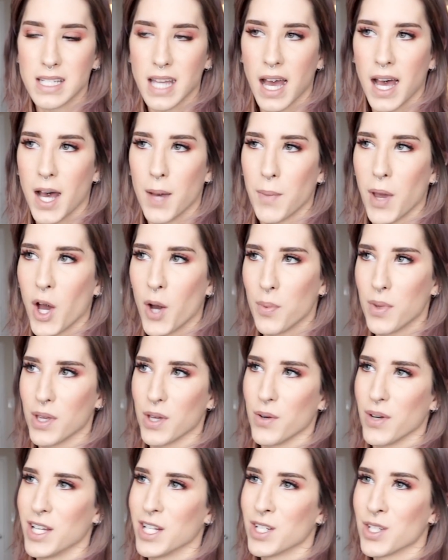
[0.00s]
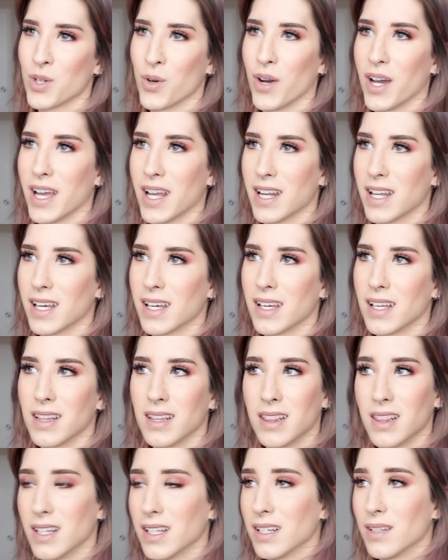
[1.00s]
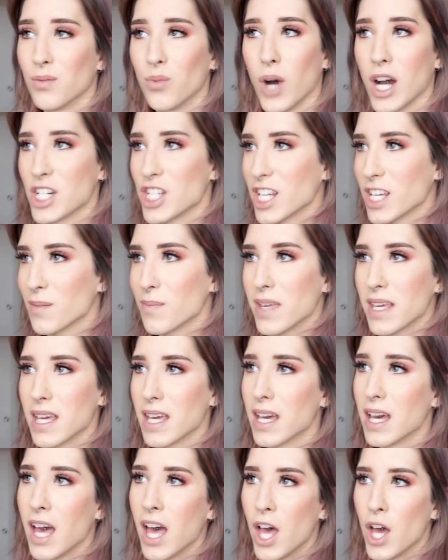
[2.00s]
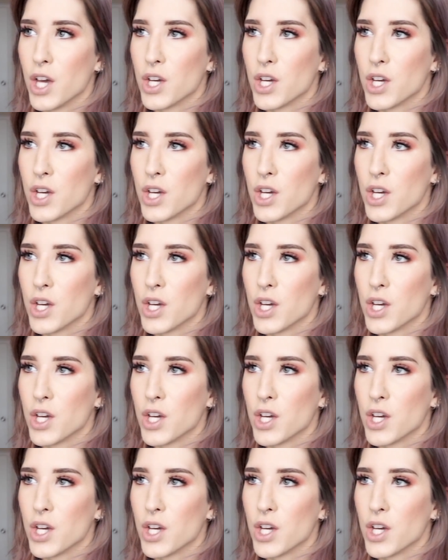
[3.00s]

I hope you enjoyed watching me